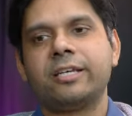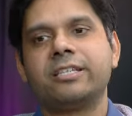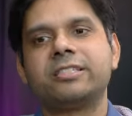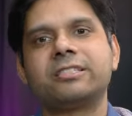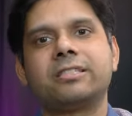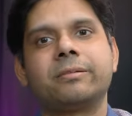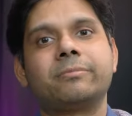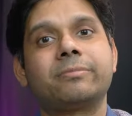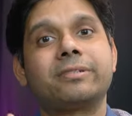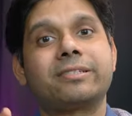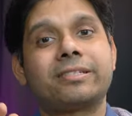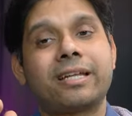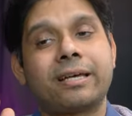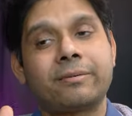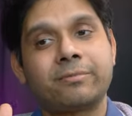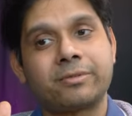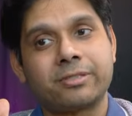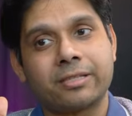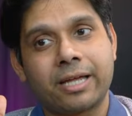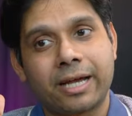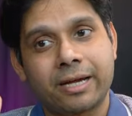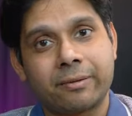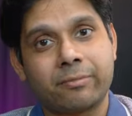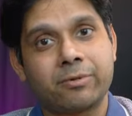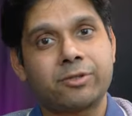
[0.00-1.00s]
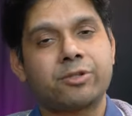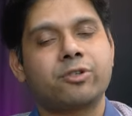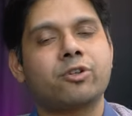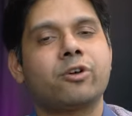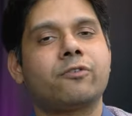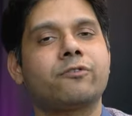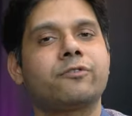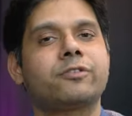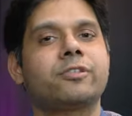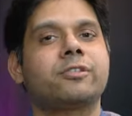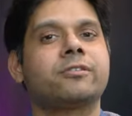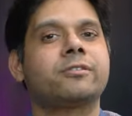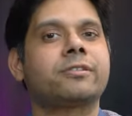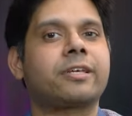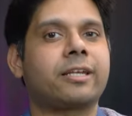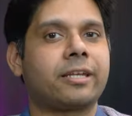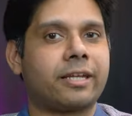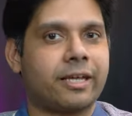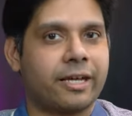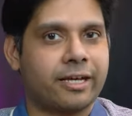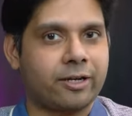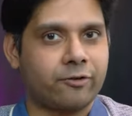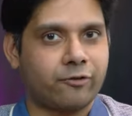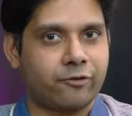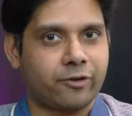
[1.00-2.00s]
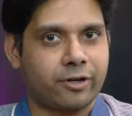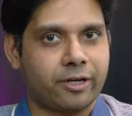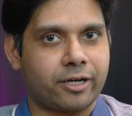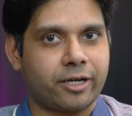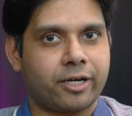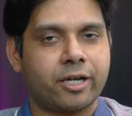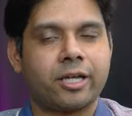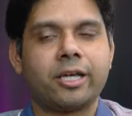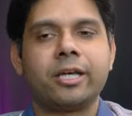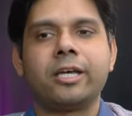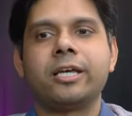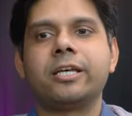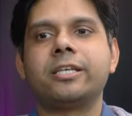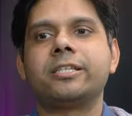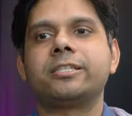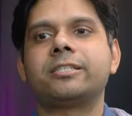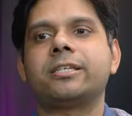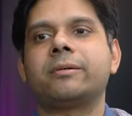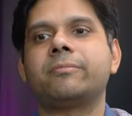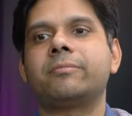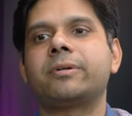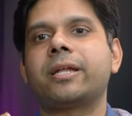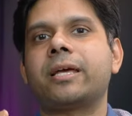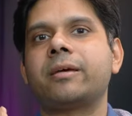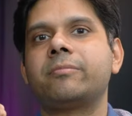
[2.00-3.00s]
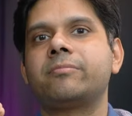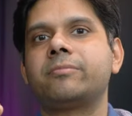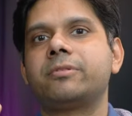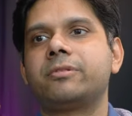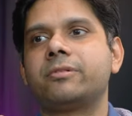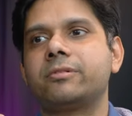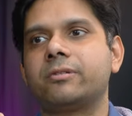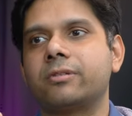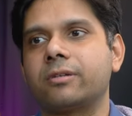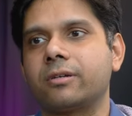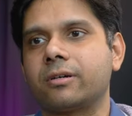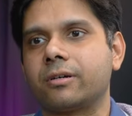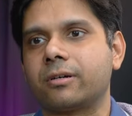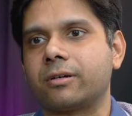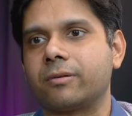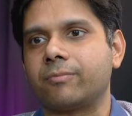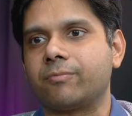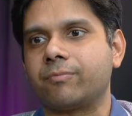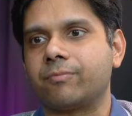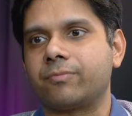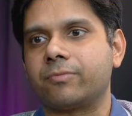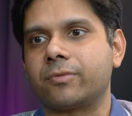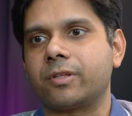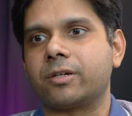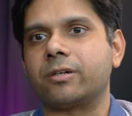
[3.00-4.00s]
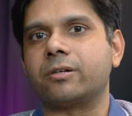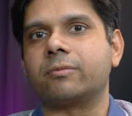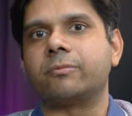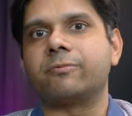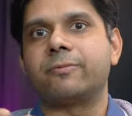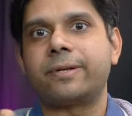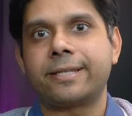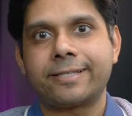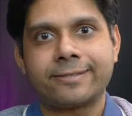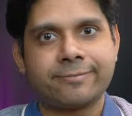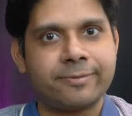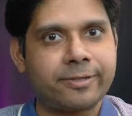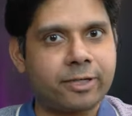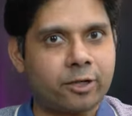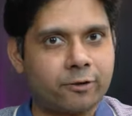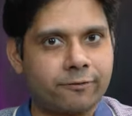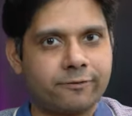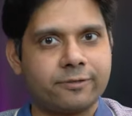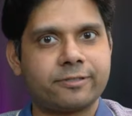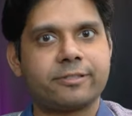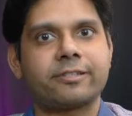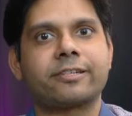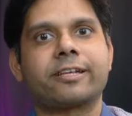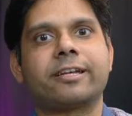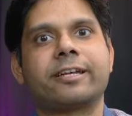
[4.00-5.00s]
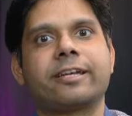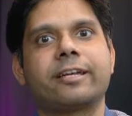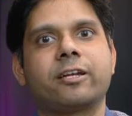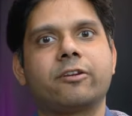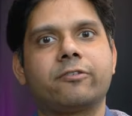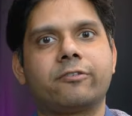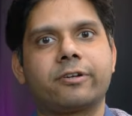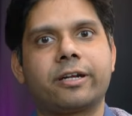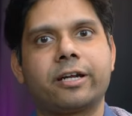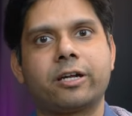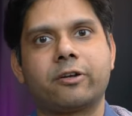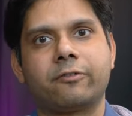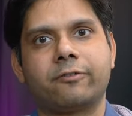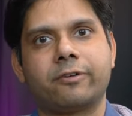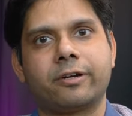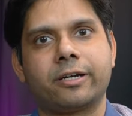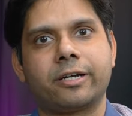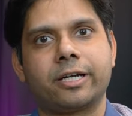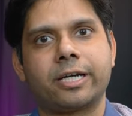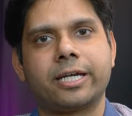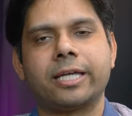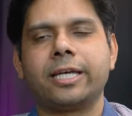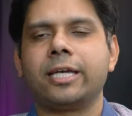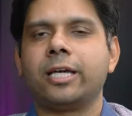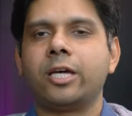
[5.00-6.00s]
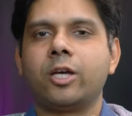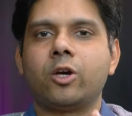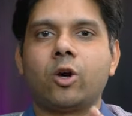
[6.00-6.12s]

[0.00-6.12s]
Sometimes the admission officers can get offended. Sometimes um, the placement officer can get, get offended.